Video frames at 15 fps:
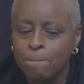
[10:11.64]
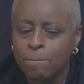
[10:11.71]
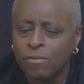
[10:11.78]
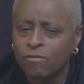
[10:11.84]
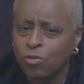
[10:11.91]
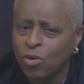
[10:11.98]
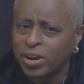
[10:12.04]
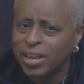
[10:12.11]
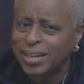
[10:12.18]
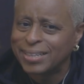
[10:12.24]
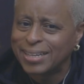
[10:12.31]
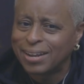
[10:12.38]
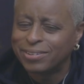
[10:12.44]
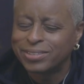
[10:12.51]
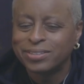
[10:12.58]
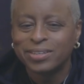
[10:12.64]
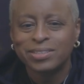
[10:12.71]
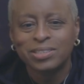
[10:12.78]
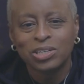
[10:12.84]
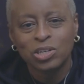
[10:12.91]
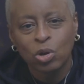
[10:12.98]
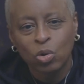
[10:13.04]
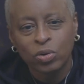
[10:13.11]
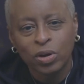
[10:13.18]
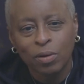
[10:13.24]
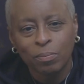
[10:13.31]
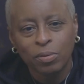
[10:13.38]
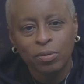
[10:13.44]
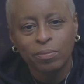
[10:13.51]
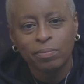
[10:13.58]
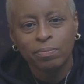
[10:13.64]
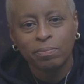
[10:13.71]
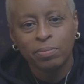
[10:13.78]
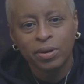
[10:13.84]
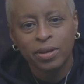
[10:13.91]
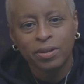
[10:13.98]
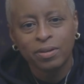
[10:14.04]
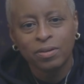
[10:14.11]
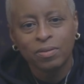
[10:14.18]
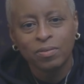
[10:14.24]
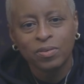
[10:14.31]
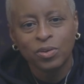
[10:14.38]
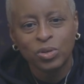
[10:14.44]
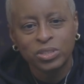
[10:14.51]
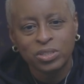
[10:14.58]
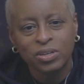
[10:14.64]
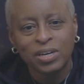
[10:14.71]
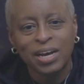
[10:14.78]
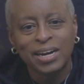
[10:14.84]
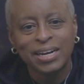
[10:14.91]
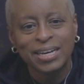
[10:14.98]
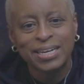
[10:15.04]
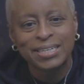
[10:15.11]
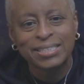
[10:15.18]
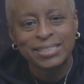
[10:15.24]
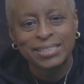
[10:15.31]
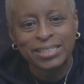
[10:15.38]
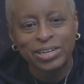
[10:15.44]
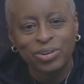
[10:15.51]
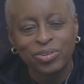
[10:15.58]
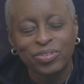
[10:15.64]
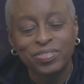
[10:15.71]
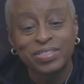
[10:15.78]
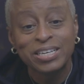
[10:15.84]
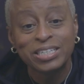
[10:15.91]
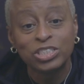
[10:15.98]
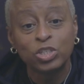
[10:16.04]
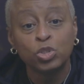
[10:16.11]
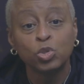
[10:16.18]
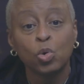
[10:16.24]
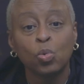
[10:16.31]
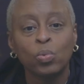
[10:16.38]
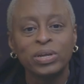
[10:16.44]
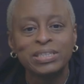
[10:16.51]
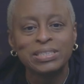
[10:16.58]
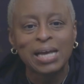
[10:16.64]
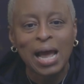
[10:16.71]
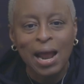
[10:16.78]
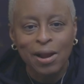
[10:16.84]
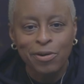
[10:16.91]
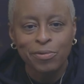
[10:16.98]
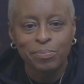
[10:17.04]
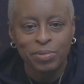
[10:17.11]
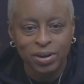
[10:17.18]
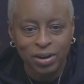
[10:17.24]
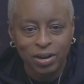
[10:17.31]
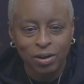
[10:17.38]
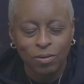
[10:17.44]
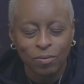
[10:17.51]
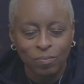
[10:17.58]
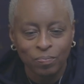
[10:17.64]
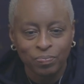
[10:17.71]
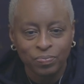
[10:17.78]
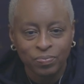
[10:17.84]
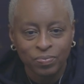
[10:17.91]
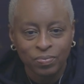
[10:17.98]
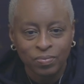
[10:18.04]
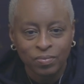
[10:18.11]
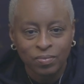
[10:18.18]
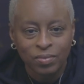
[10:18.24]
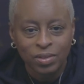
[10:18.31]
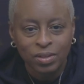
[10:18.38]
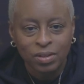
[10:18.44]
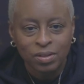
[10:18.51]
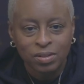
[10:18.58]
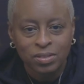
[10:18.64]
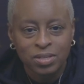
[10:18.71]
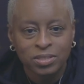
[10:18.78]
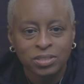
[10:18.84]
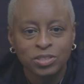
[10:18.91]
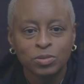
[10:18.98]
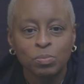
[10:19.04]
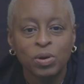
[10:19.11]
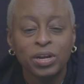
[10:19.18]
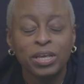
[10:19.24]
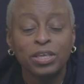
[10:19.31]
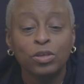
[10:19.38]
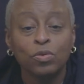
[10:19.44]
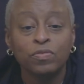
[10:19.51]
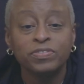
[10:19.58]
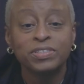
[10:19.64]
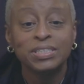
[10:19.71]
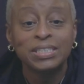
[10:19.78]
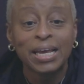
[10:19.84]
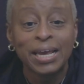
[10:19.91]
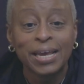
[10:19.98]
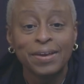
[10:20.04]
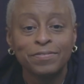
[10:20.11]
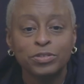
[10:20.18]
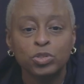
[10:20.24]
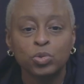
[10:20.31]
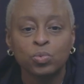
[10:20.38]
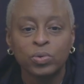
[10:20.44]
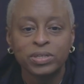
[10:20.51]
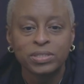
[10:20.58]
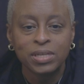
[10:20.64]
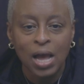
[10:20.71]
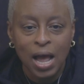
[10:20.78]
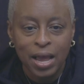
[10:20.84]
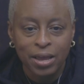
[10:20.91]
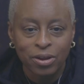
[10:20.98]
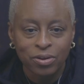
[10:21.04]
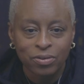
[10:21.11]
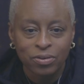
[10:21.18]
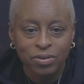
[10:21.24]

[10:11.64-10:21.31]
48,000 is a low number, but you still got to consider this is your retirement cost. This is money you've saved to retire.